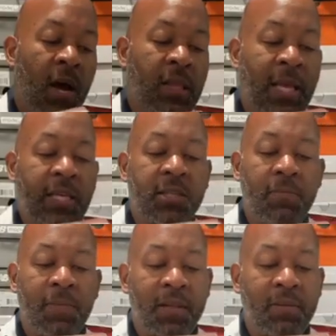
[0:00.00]
unlace
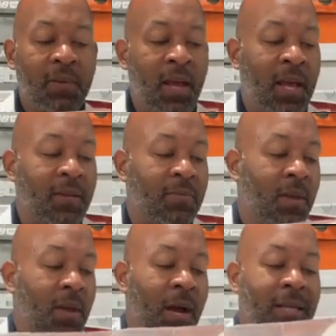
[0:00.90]
them and
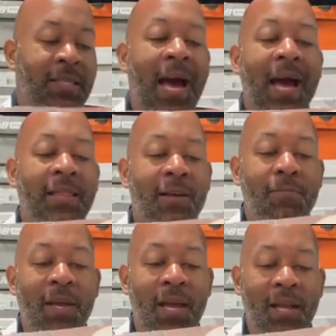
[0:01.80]
untie
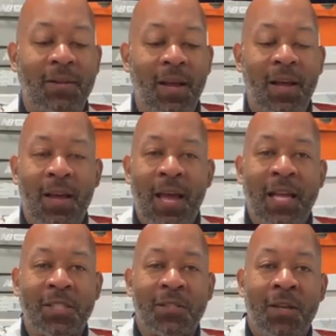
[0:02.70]
them and
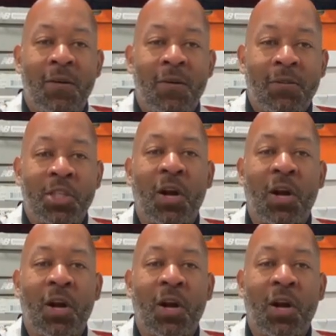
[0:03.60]
as the